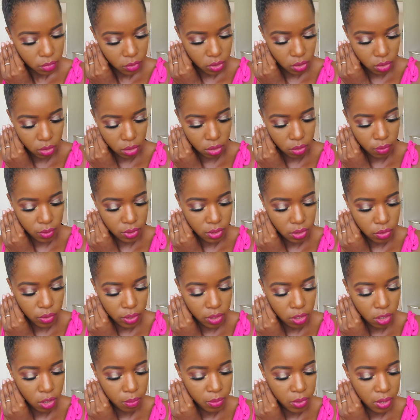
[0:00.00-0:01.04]
I don't know what's
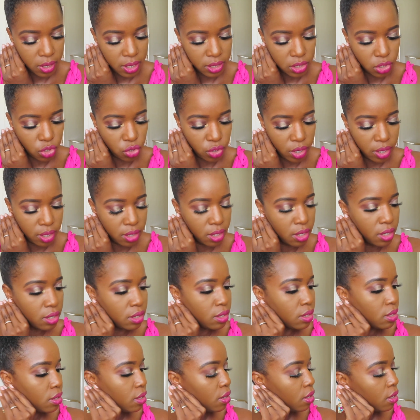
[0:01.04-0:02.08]
going on, but let's try
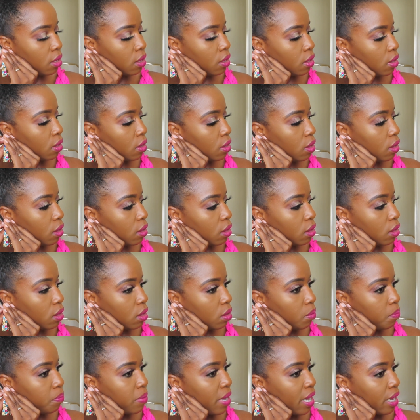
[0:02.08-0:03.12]
these.
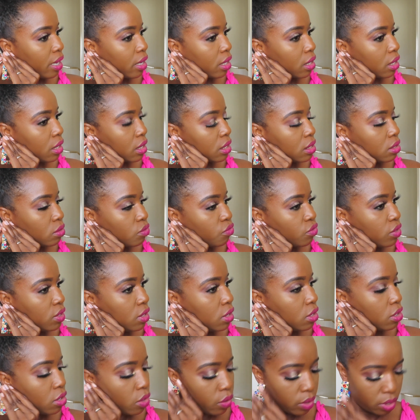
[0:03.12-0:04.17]
Back isn't
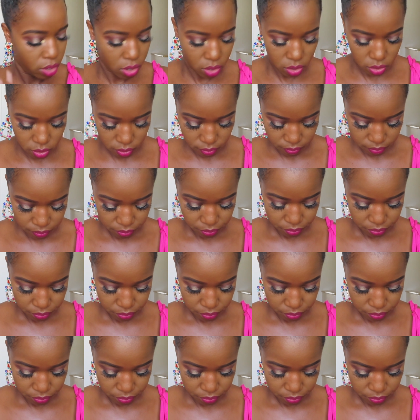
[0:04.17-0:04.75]
really going on.